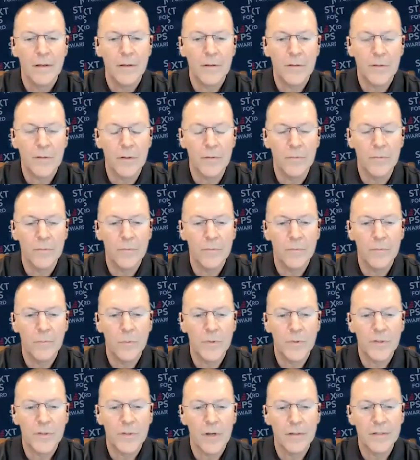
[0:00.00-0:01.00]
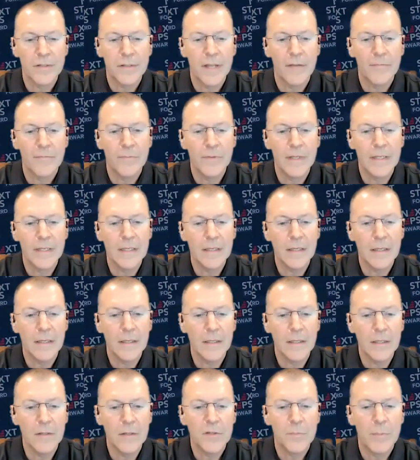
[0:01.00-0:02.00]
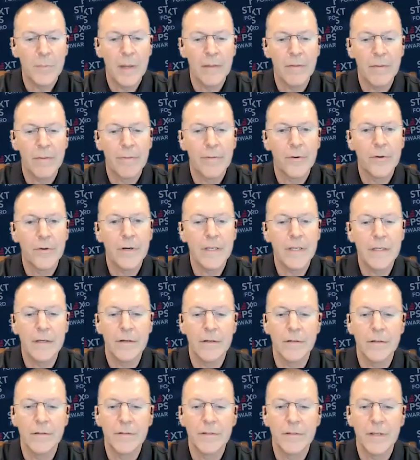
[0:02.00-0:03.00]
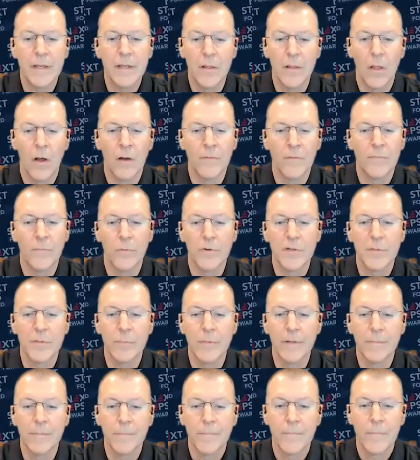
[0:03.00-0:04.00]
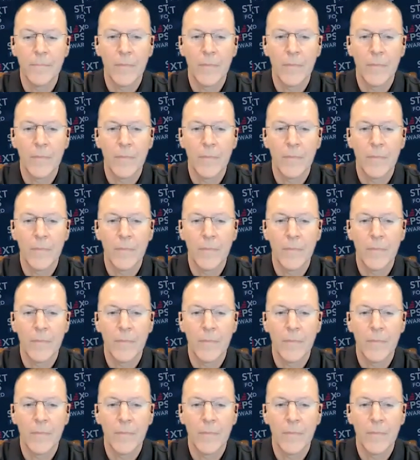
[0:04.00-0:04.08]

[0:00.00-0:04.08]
So we'll start, Stephany. You spent 30 years in law enforcement.